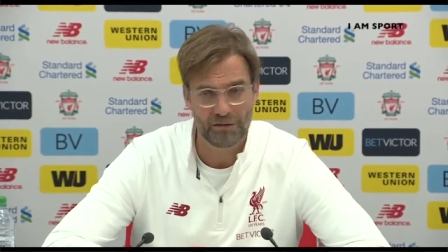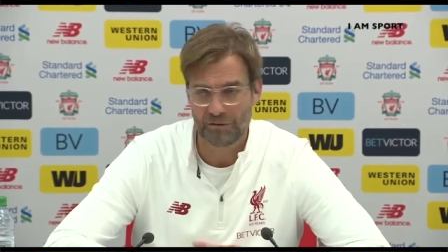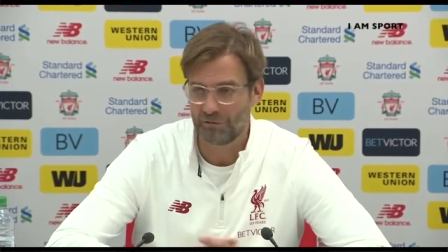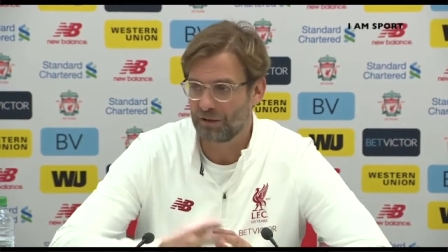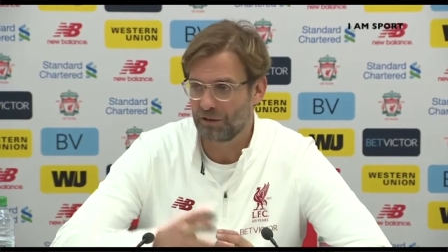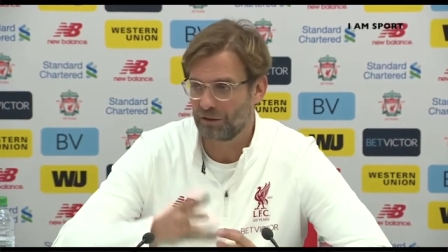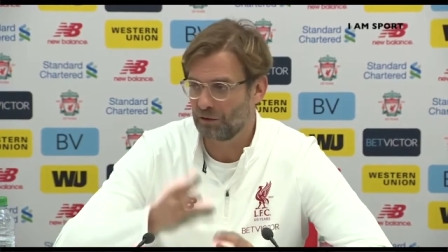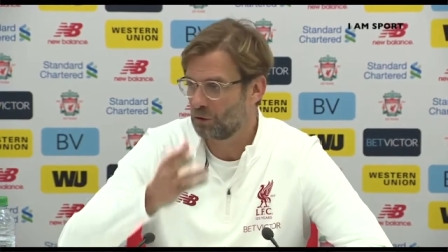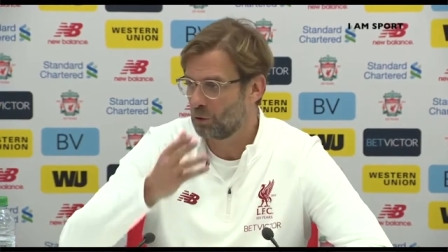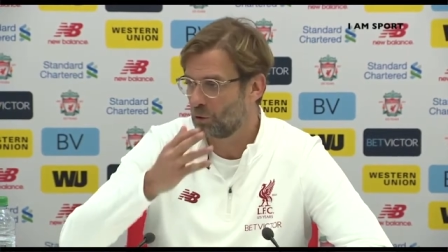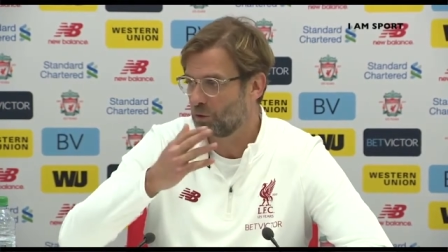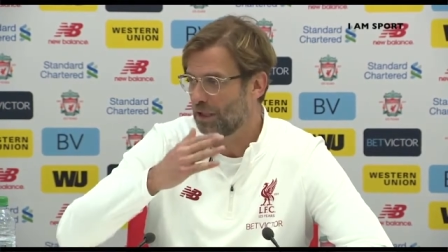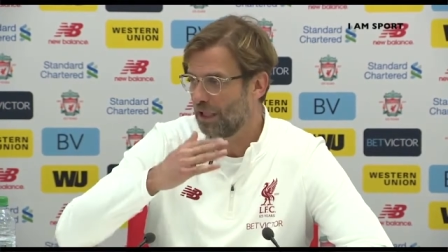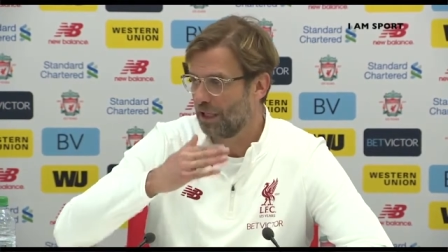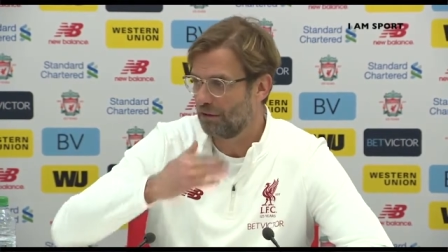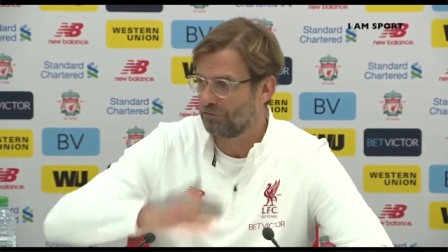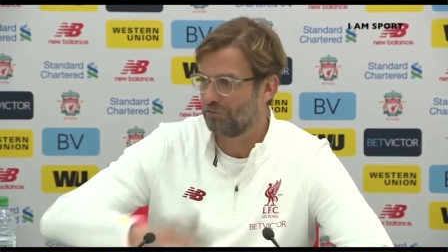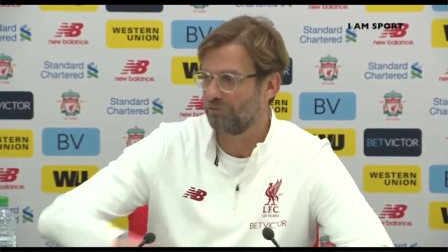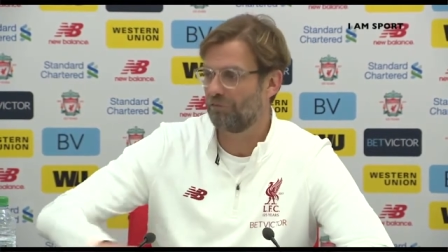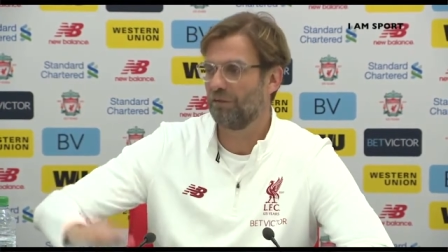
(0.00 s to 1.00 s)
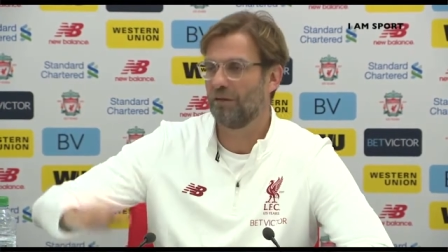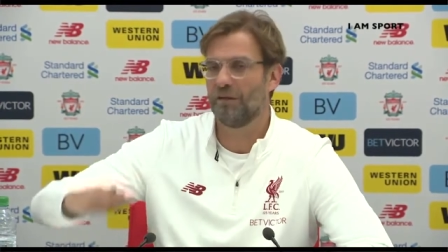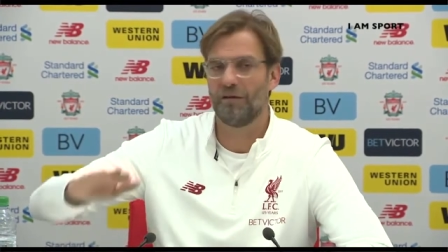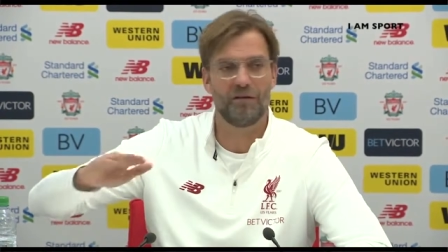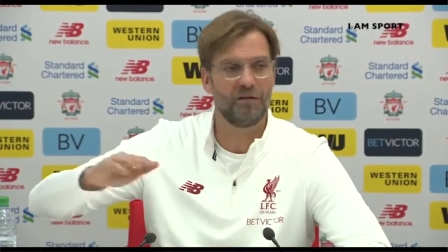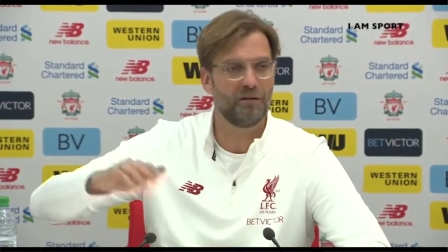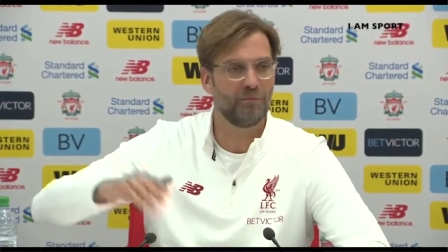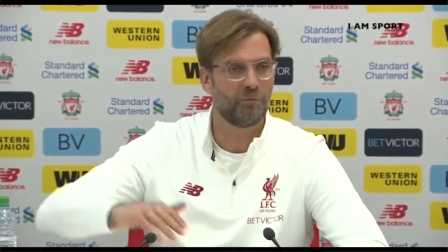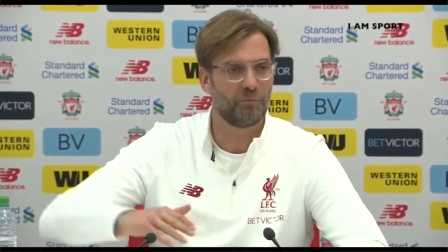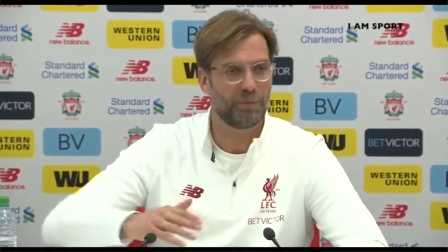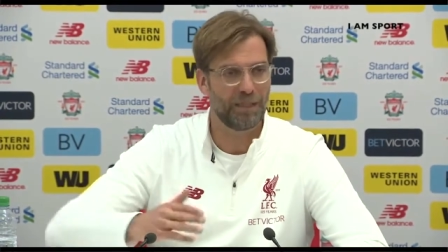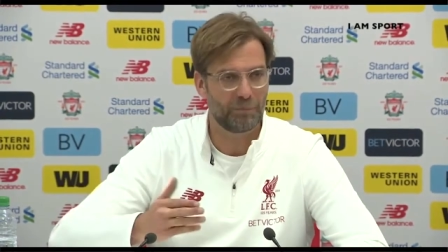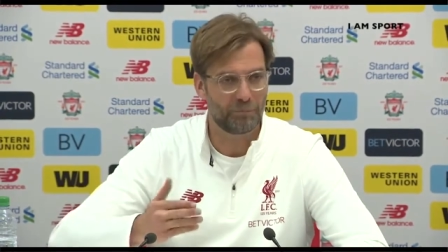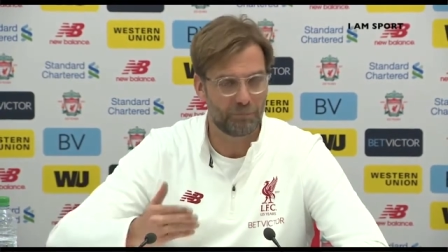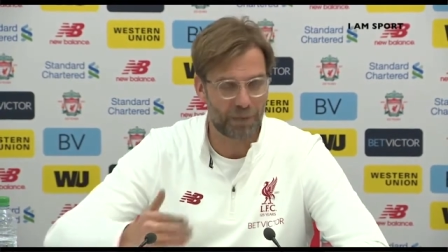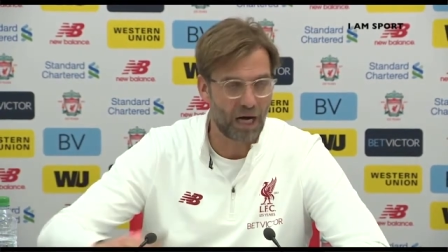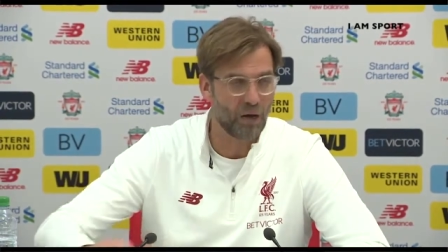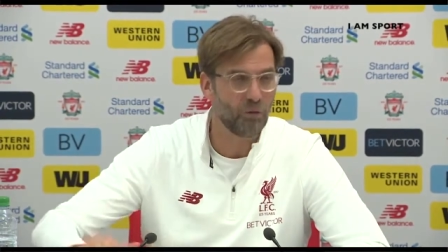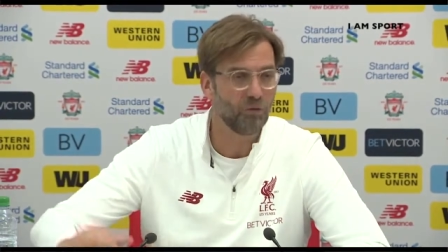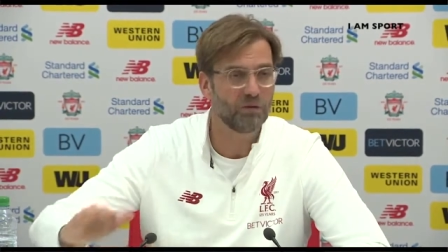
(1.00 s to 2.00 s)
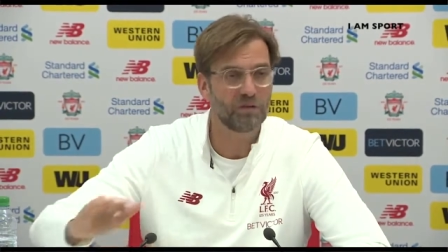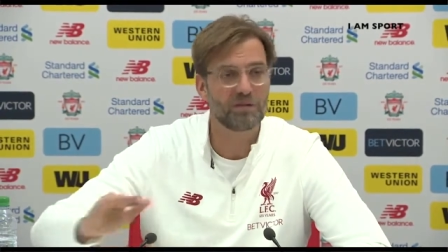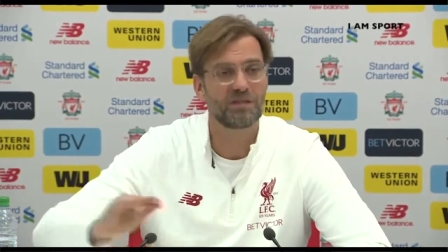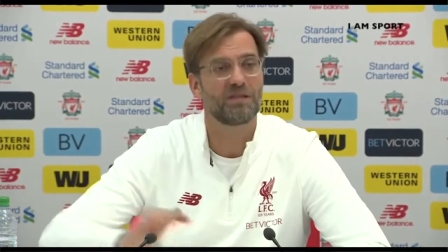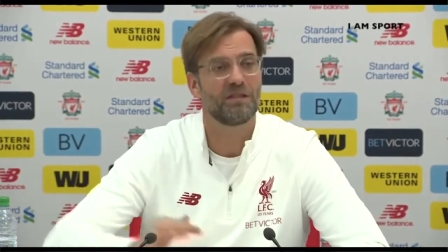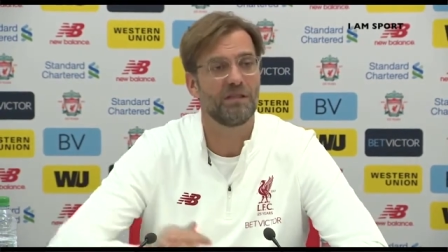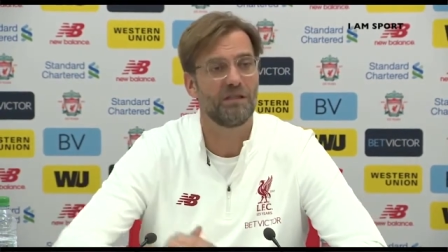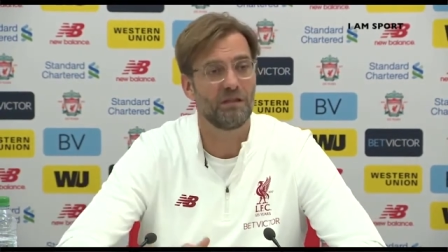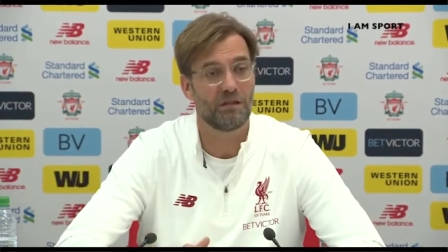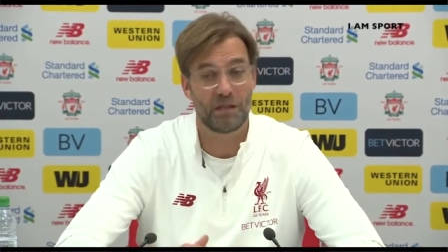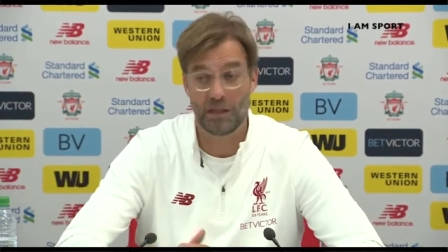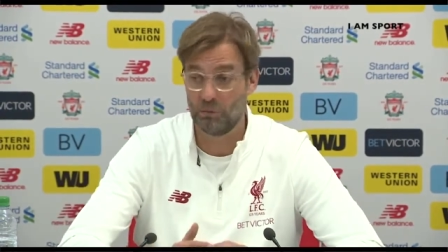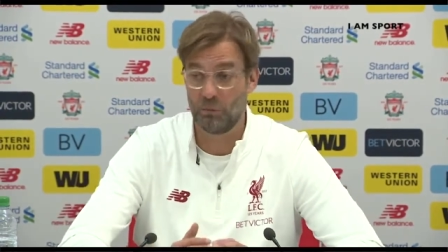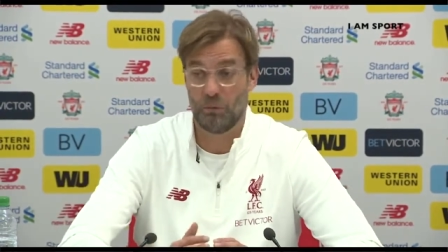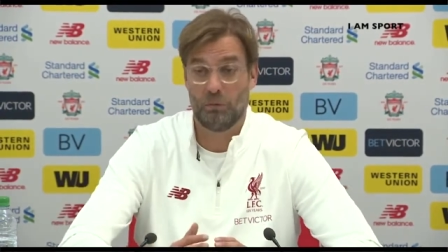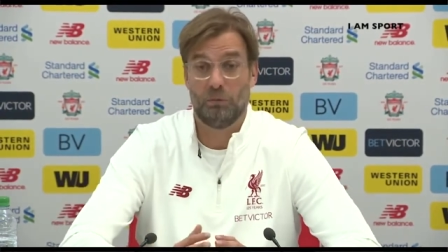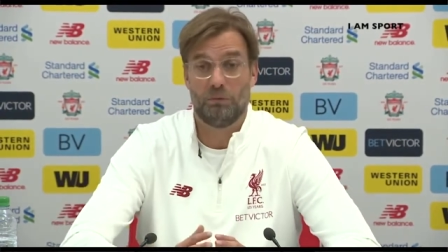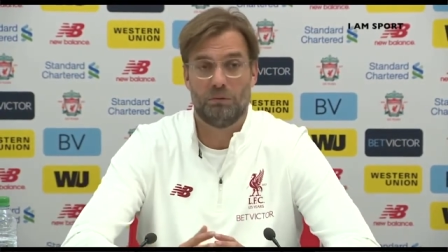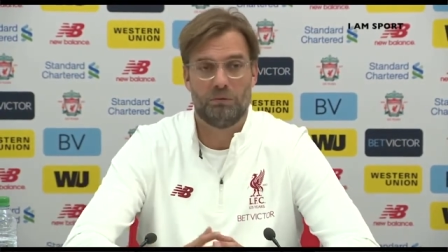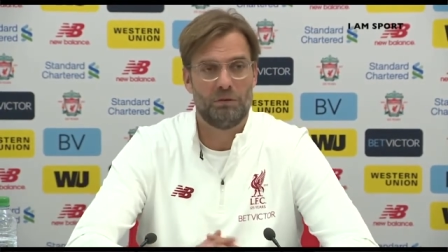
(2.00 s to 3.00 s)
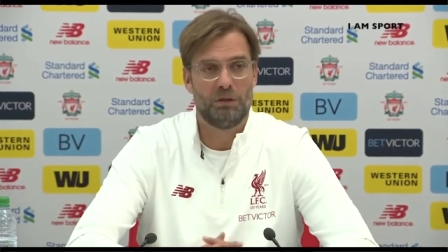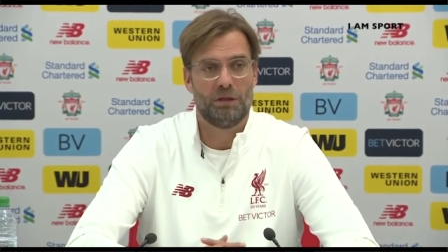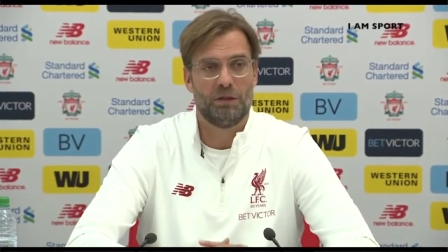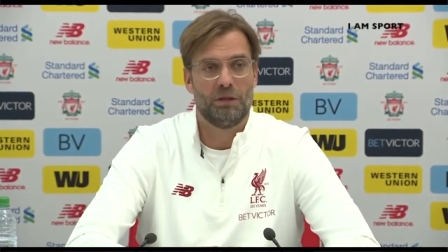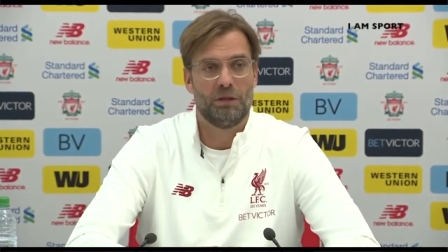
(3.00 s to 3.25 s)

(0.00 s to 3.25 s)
they don't have big bounce, and you think, oh,